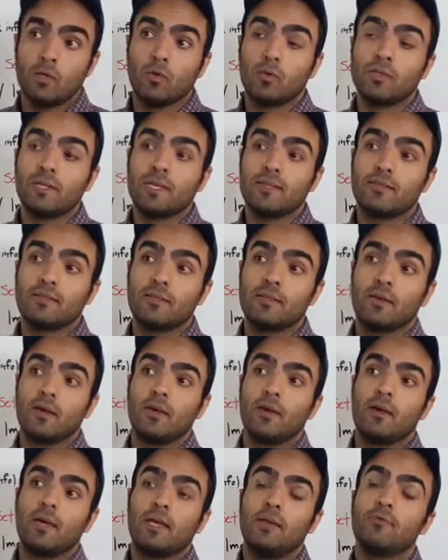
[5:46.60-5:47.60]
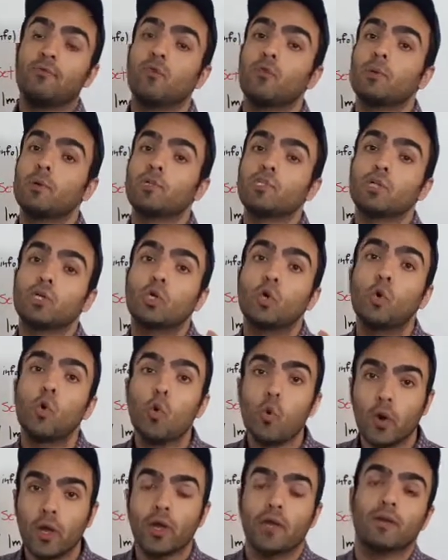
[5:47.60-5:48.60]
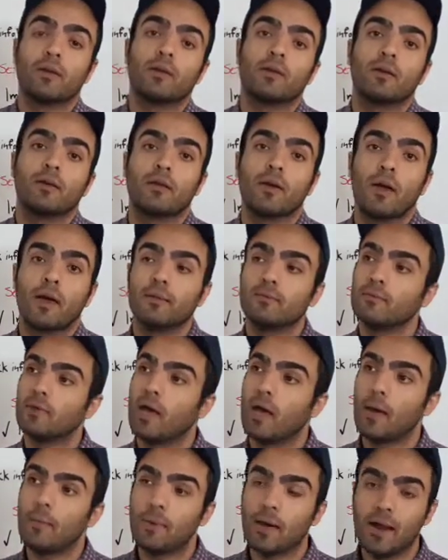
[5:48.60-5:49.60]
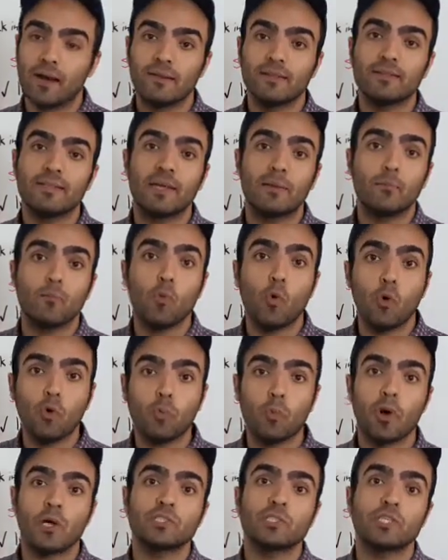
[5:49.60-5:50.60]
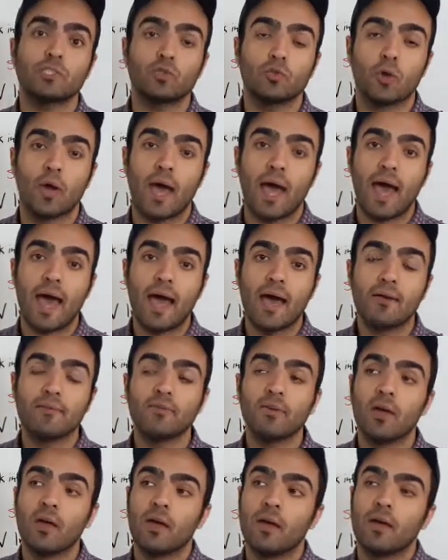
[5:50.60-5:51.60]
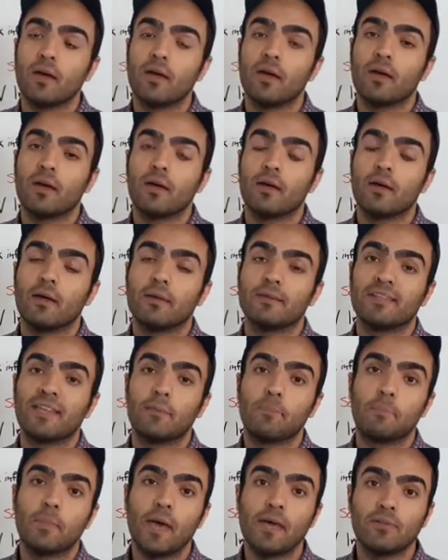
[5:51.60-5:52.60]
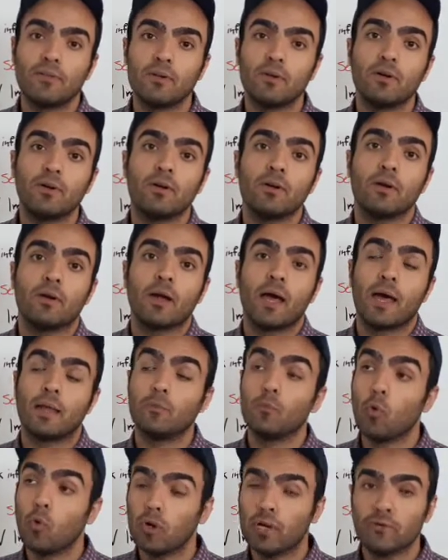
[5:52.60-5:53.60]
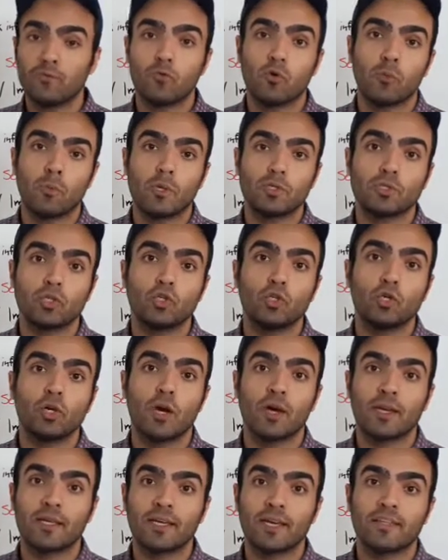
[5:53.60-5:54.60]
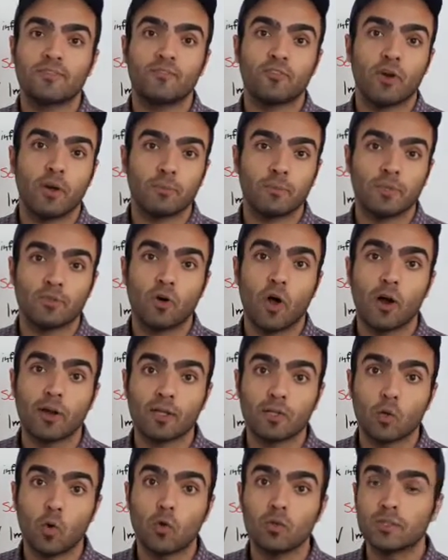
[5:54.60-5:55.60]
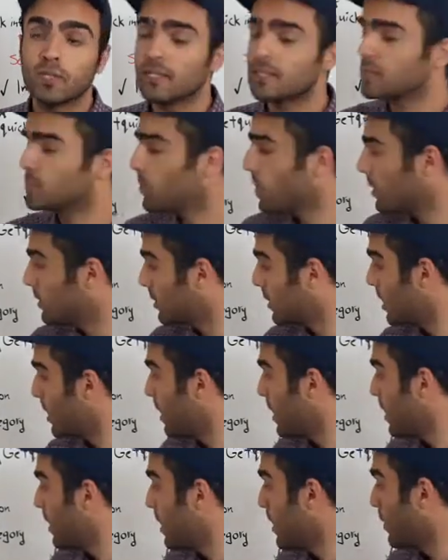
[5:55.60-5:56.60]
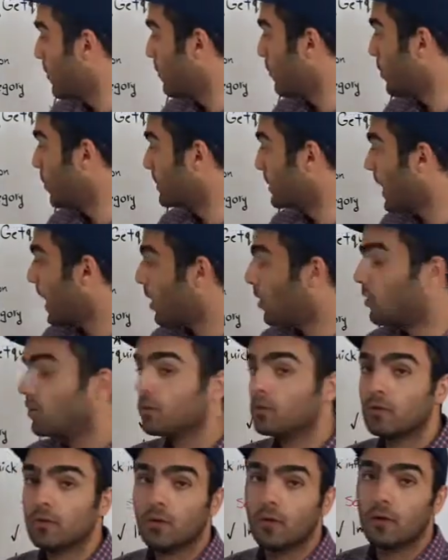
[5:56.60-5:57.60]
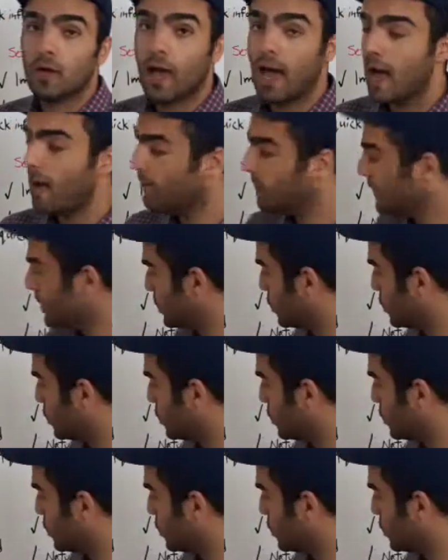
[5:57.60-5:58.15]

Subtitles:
get information quick, and apparently the more budget you have, the better and more information you're gonna get from the target audience. But for now, having